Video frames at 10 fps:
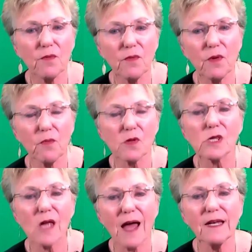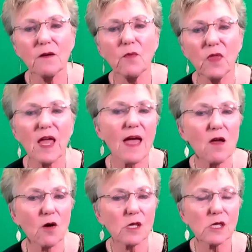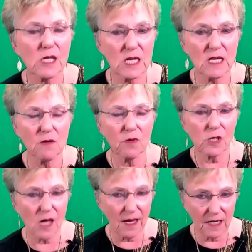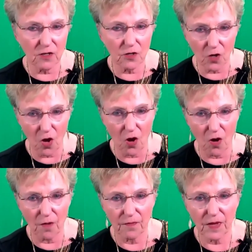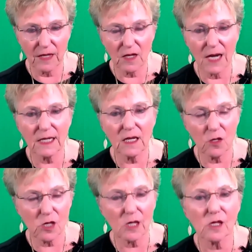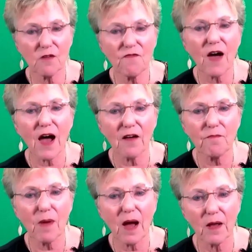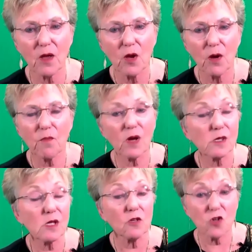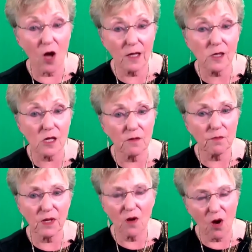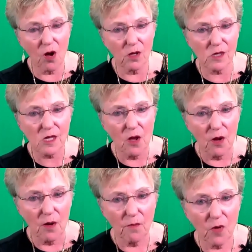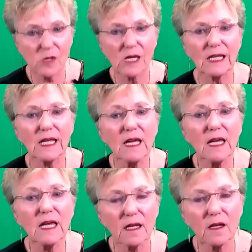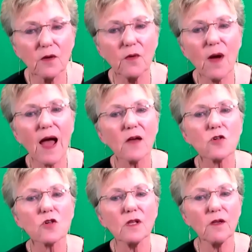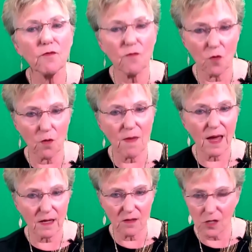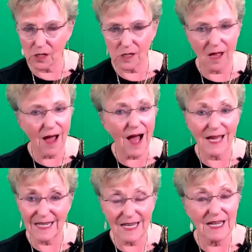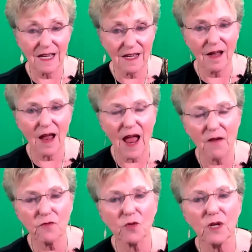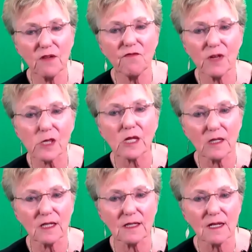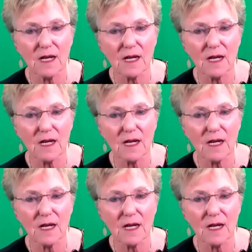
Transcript: it was signed, and when the ARC was signed into law in 1965 by President Johnson, because President Kennedy, who actually formatted this idea after he visited